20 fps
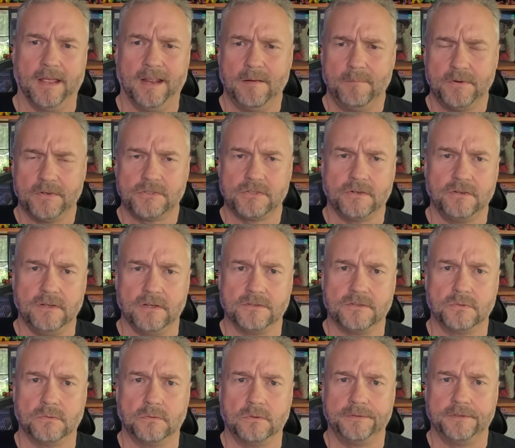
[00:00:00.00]
And I'm going to show you a
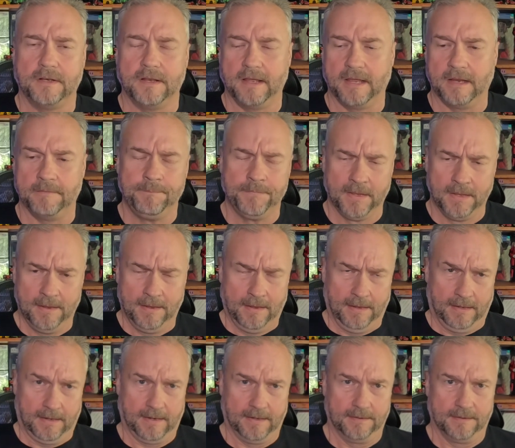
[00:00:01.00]
tool today
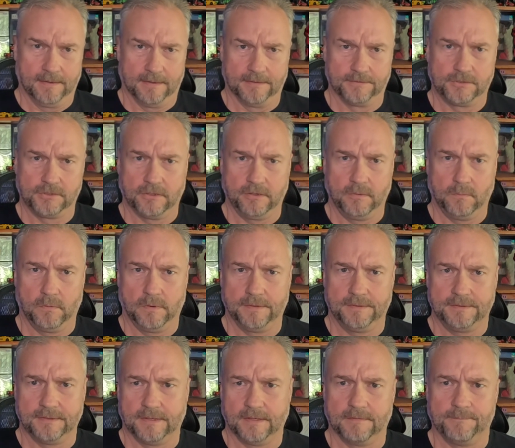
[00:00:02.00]
and show you
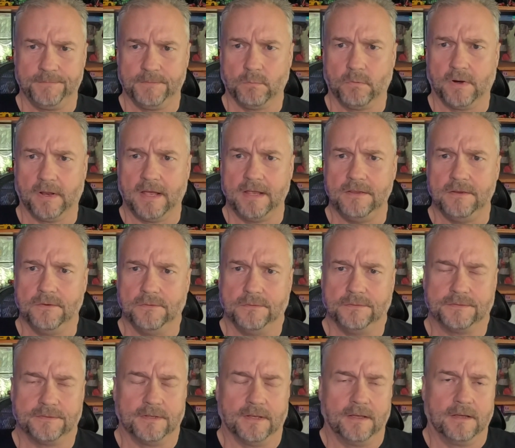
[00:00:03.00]
what I
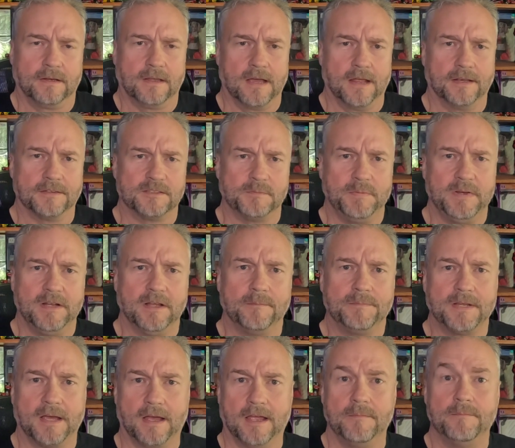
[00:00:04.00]
use to kind of speed
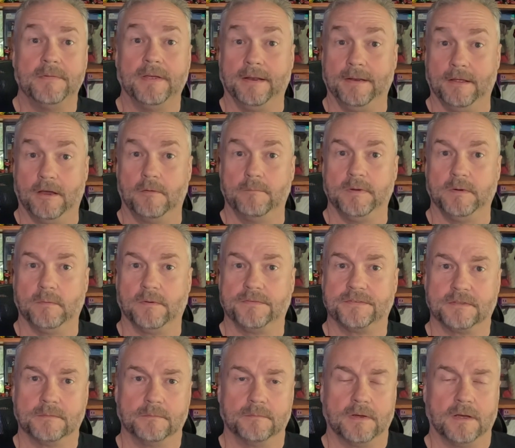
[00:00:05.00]
up time and help me with
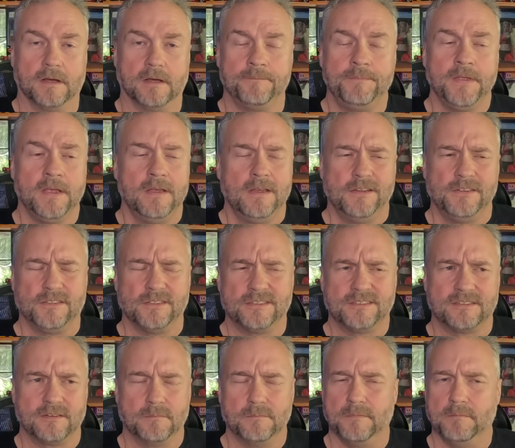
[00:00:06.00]
some
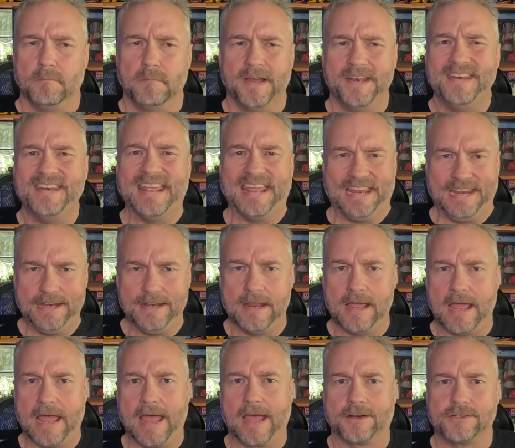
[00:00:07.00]
just some
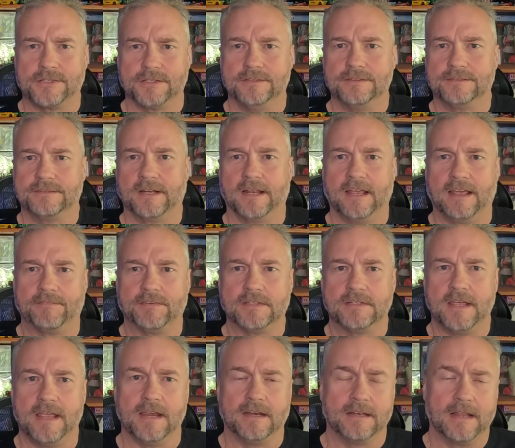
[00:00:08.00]
mundane actions that I have to
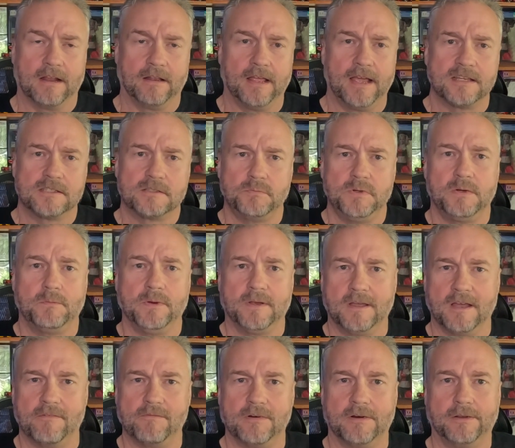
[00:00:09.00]
take. Now, last week we
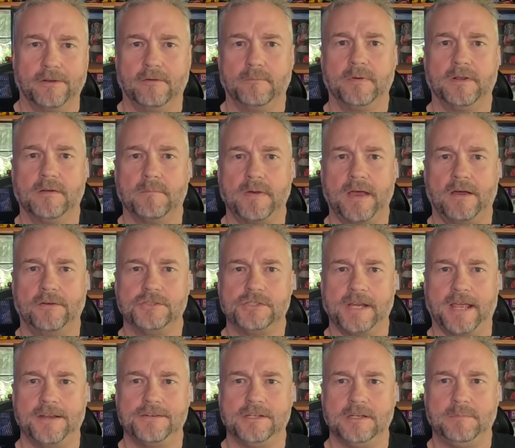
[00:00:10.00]
covered a little bit about
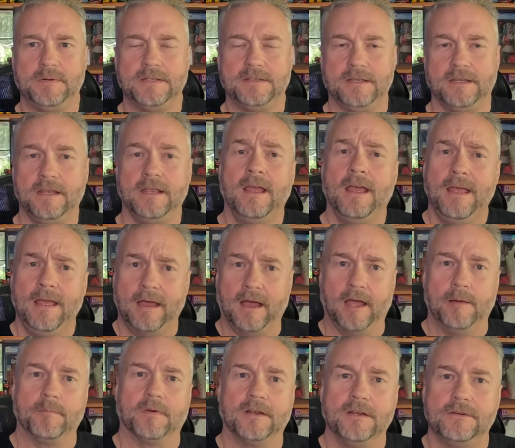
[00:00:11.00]
ChatGPT.
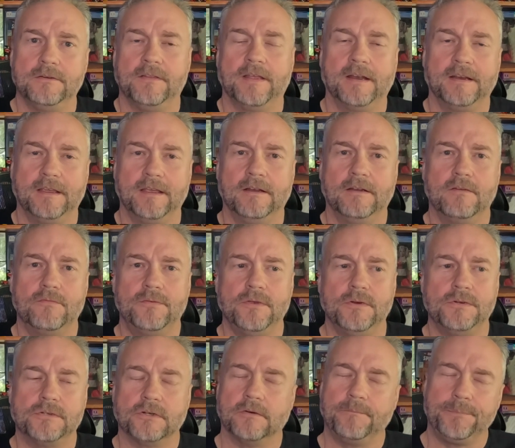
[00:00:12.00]
I'm going to do that again in the
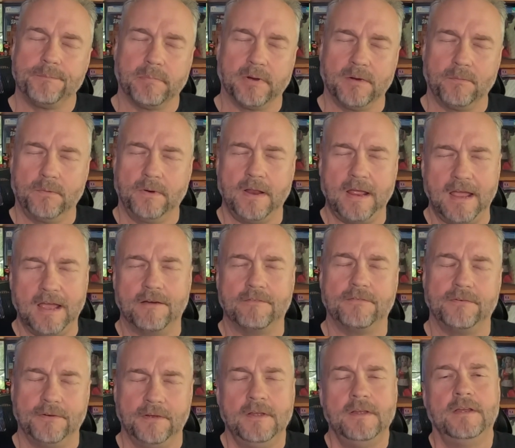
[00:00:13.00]
future, but I want to
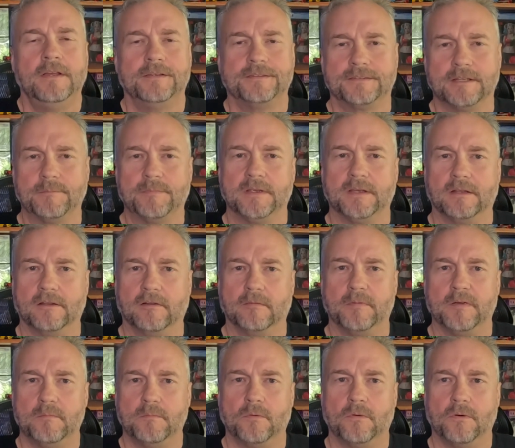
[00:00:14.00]
have something a little
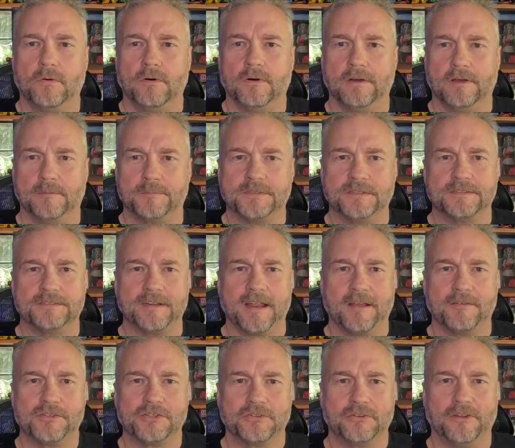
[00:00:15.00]
bit more
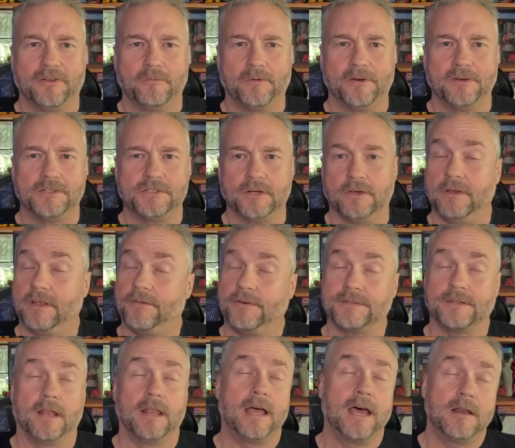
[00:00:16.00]
substantial I want to show you.
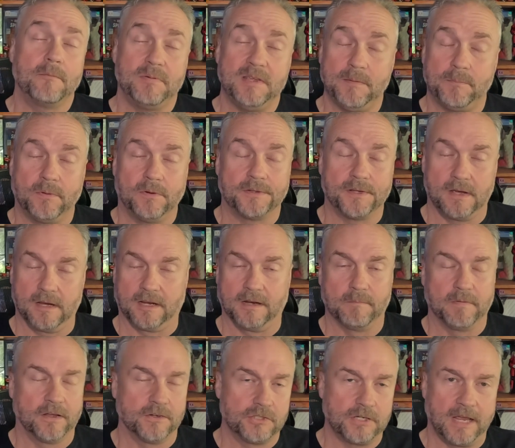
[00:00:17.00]
There's a lot of people talking
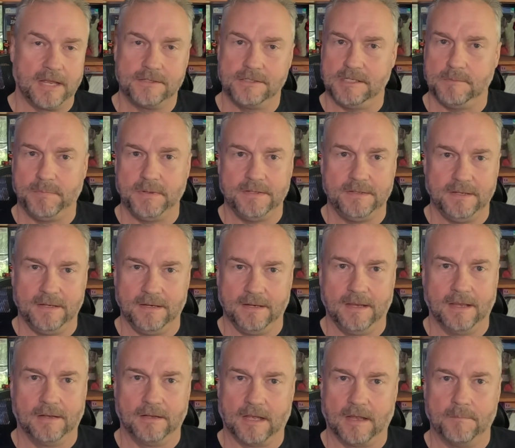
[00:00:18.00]
about ChatGPT,
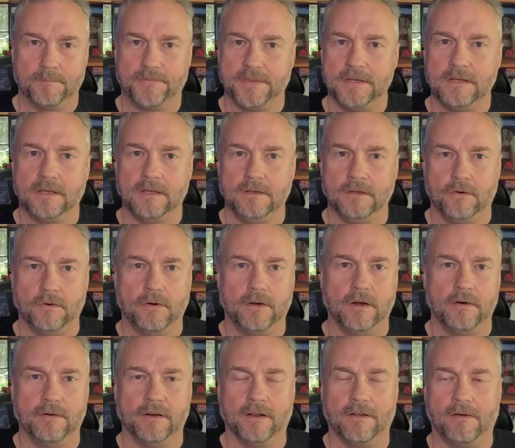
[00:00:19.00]
and I'm thinking you're
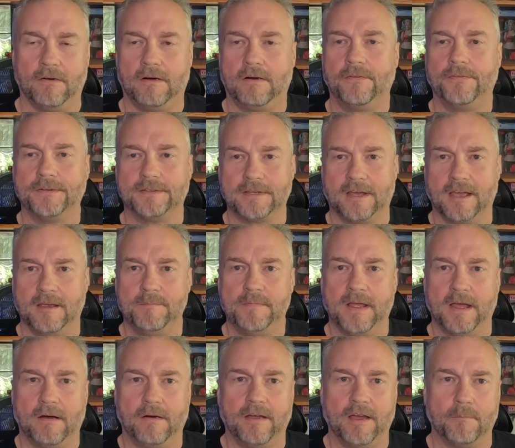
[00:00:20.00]
hearing it all the time
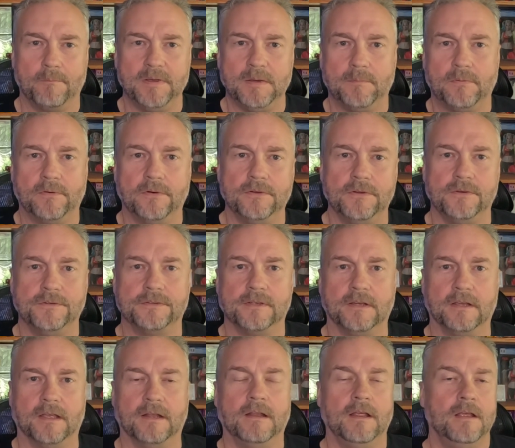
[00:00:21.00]
now, how people are
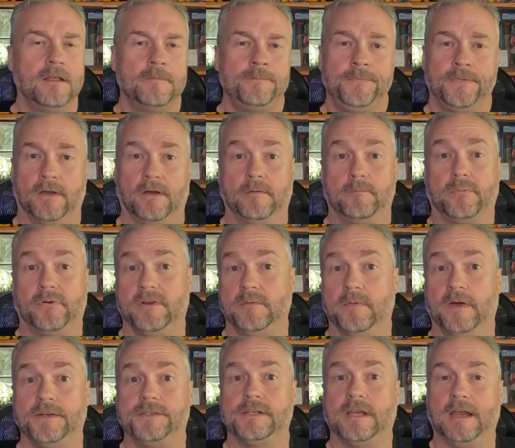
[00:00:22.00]
using it on pretty
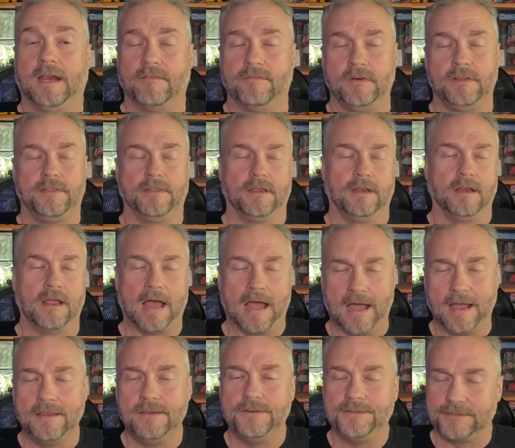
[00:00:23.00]
much everything.
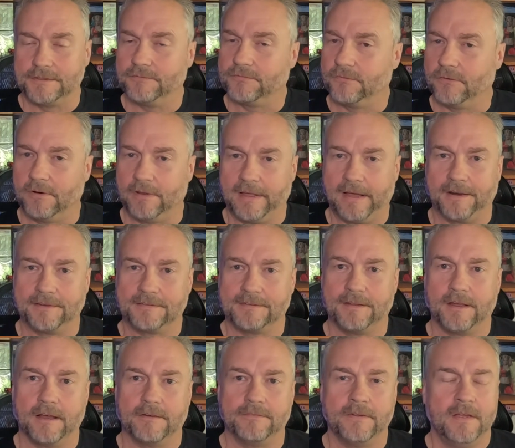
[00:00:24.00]
I use it for a lot of
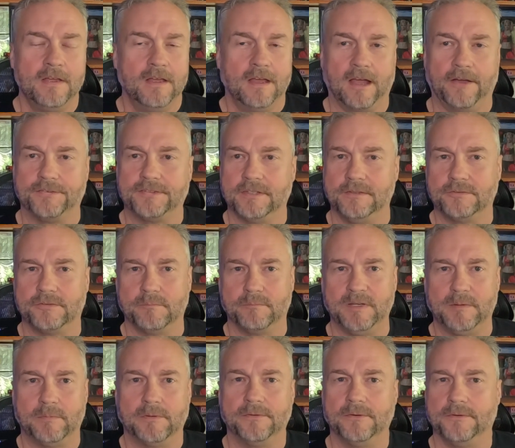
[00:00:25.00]
stuff. I've seen some
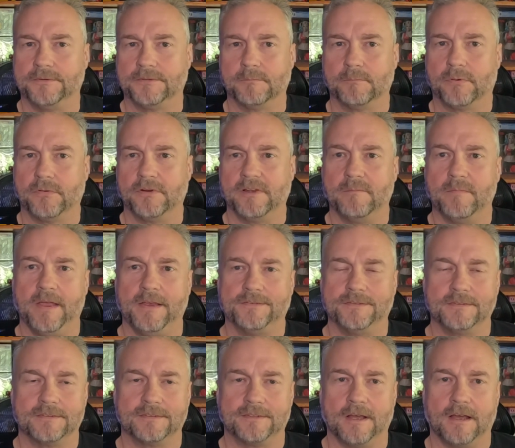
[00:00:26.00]
people do some pretty
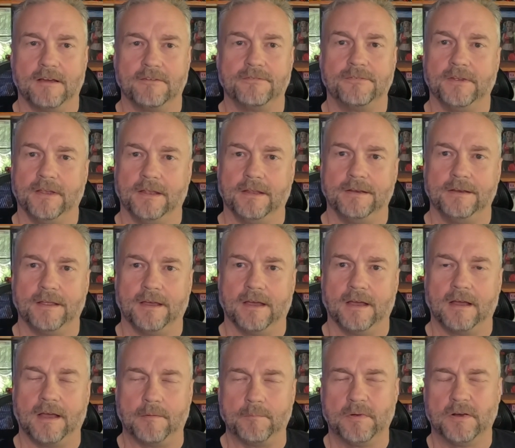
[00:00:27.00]
amazing stuff, and
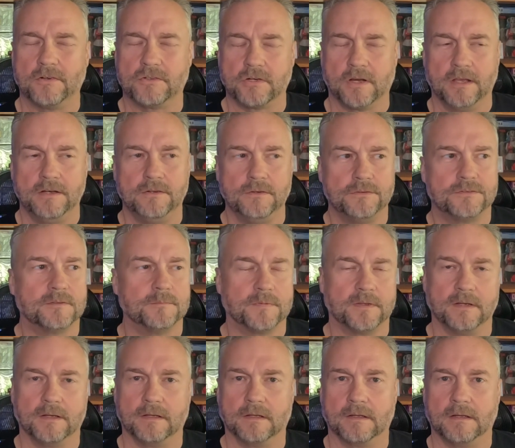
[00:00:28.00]
I'm going to try and do
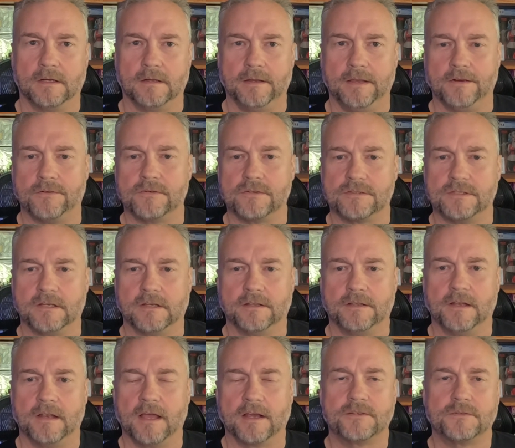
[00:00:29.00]
something interesting in
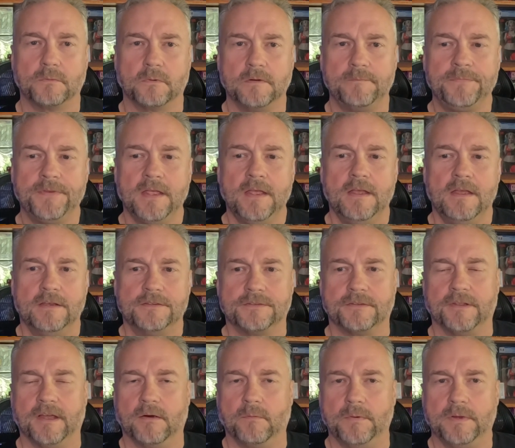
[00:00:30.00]
the next one
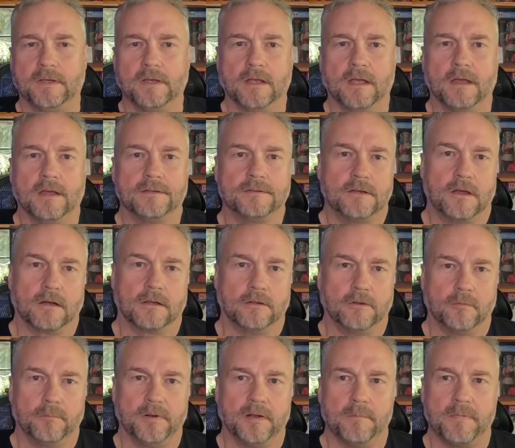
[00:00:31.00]
so that we can talk a
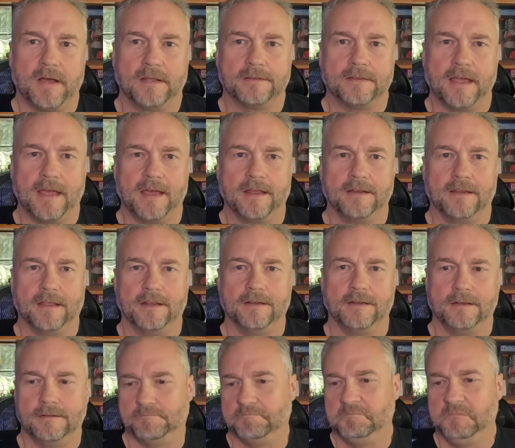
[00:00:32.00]
little bit about that
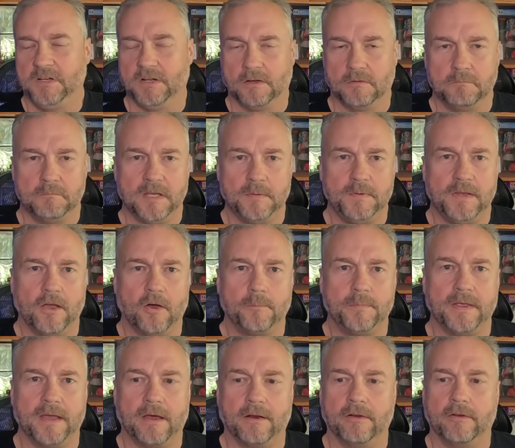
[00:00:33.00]
and, you know, maybe
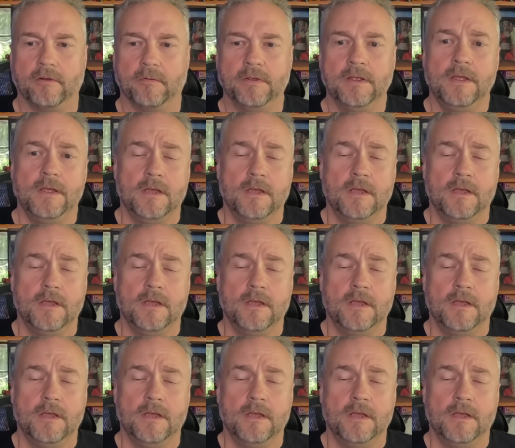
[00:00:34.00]
help you out a little.